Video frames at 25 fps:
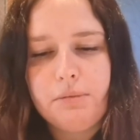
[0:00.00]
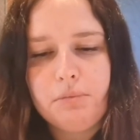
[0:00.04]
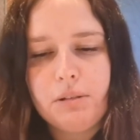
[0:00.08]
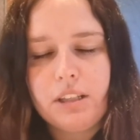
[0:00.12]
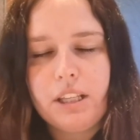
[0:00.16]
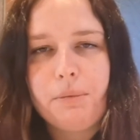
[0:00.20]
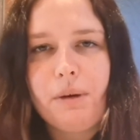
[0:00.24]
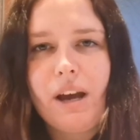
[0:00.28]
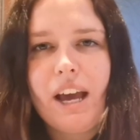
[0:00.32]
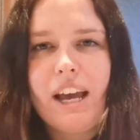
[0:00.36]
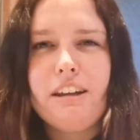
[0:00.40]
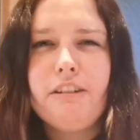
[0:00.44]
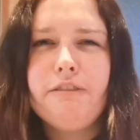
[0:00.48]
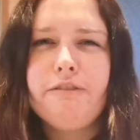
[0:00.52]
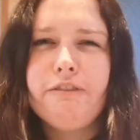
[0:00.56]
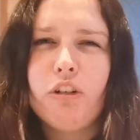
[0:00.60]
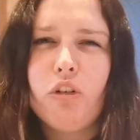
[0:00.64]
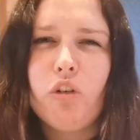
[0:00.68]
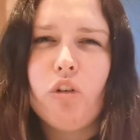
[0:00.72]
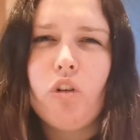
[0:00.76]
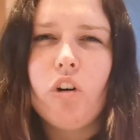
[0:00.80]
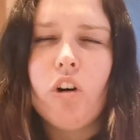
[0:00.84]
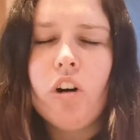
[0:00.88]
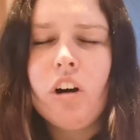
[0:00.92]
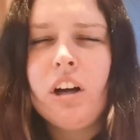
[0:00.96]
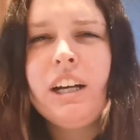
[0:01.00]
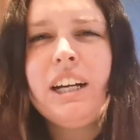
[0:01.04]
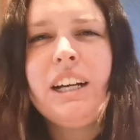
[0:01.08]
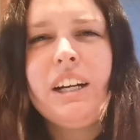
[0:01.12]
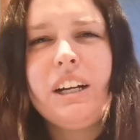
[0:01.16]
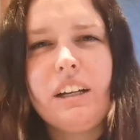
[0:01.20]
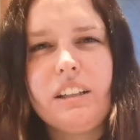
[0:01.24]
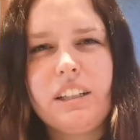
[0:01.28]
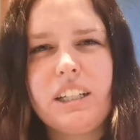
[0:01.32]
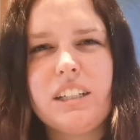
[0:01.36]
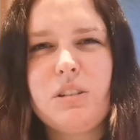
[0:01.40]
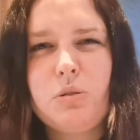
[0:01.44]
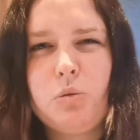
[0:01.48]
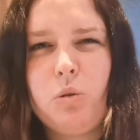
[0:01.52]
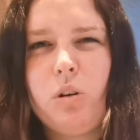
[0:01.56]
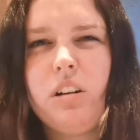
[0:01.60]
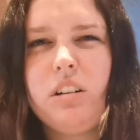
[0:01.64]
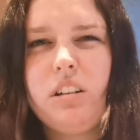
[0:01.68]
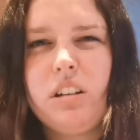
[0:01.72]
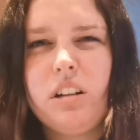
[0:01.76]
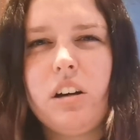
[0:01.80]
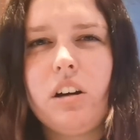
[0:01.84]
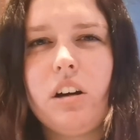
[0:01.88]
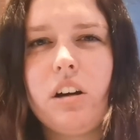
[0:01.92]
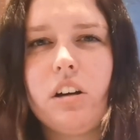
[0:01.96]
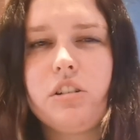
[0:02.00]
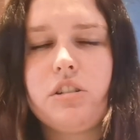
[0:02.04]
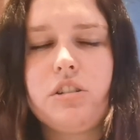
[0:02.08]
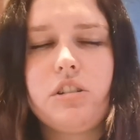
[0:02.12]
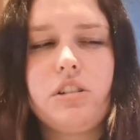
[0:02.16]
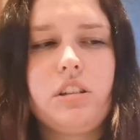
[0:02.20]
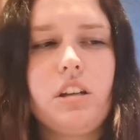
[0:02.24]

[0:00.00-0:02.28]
but they were A4 and that's quite large.